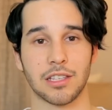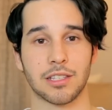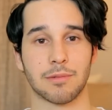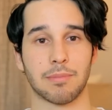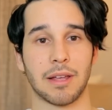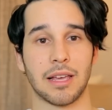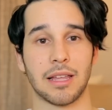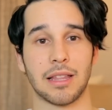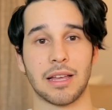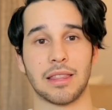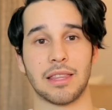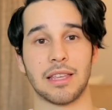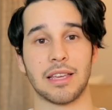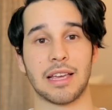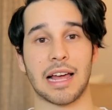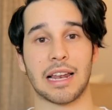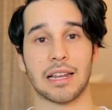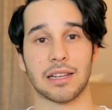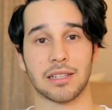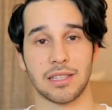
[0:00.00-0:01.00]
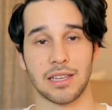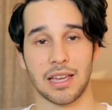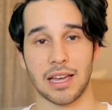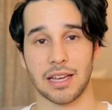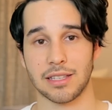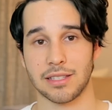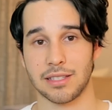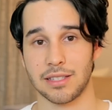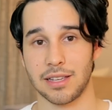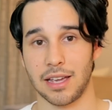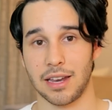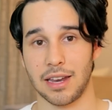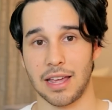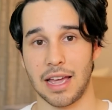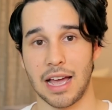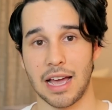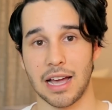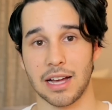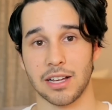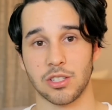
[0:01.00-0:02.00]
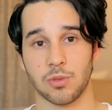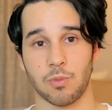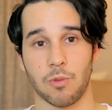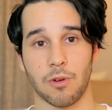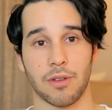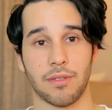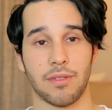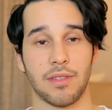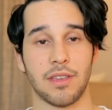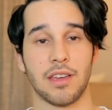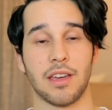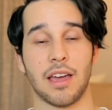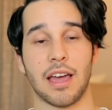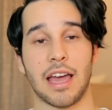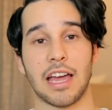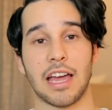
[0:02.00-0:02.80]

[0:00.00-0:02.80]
display that the Galaxy S10 has, where the